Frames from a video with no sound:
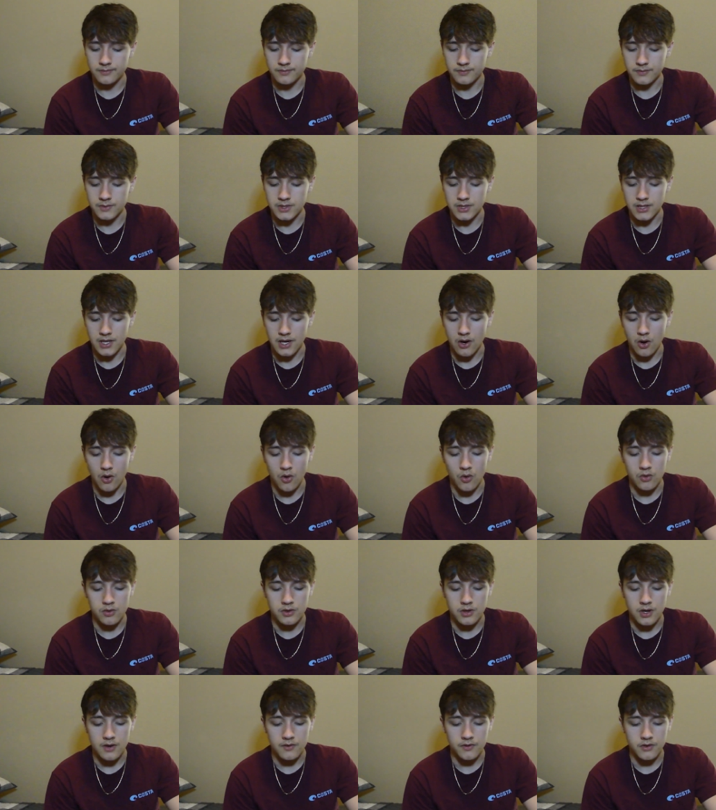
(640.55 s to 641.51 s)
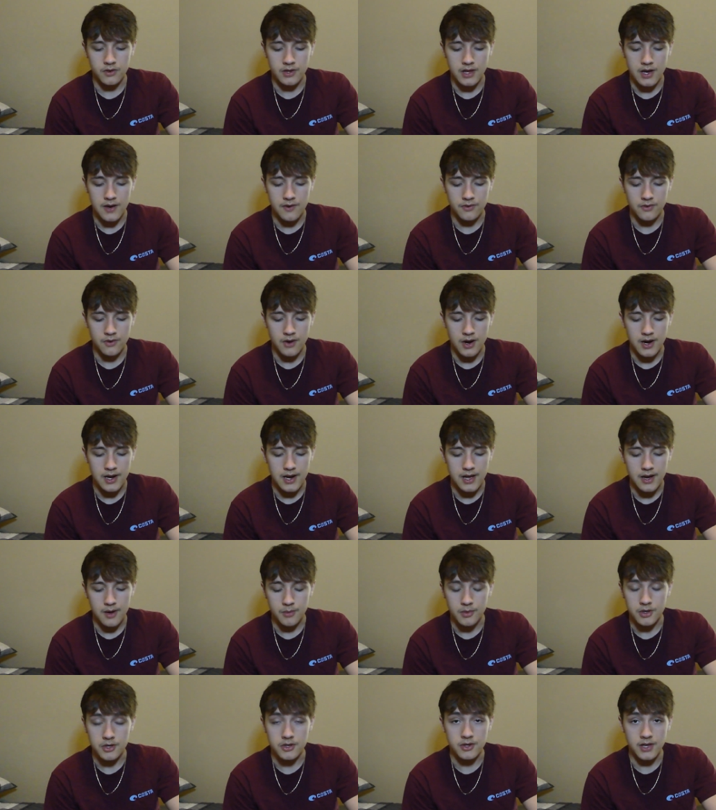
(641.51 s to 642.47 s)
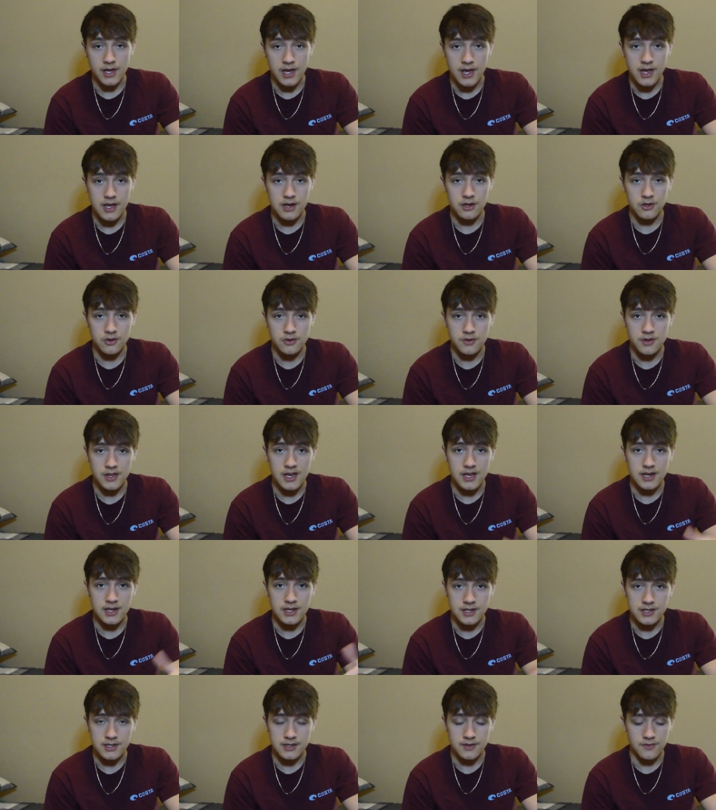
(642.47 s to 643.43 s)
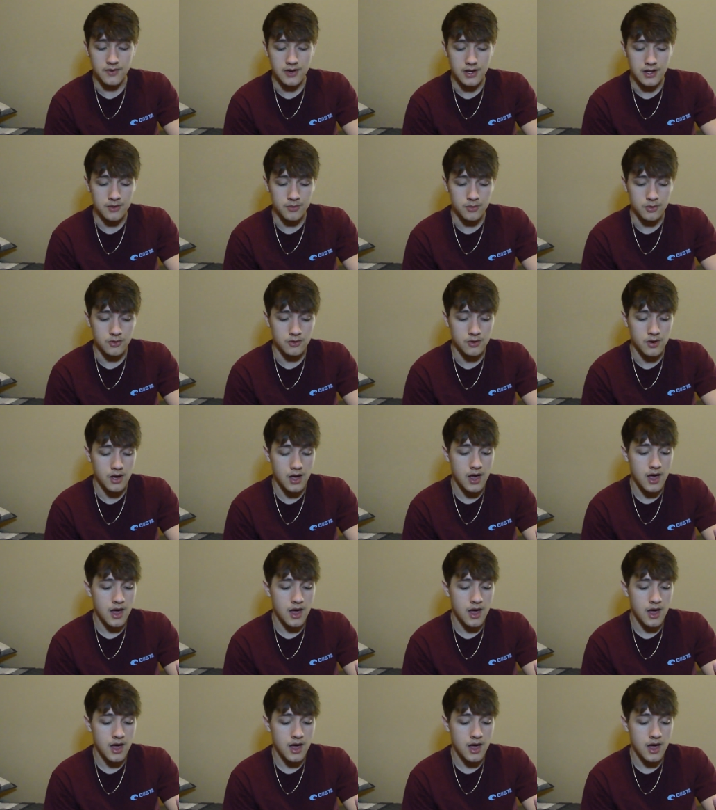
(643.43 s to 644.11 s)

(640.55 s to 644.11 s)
Just kind of holding off on that for right now, but you can do that. It is available.